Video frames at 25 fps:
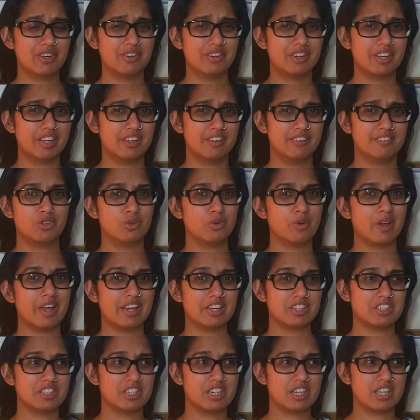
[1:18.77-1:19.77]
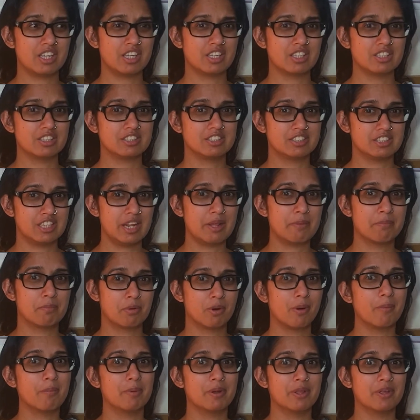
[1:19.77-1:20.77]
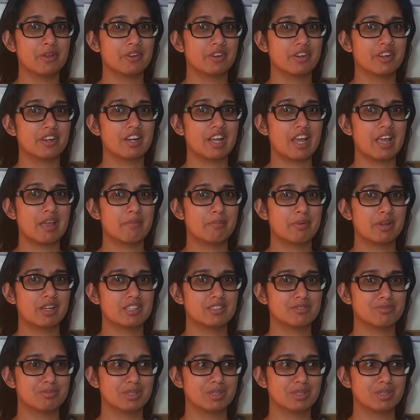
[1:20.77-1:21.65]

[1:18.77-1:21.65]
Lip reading: if you actually can sleep properly on a night bus,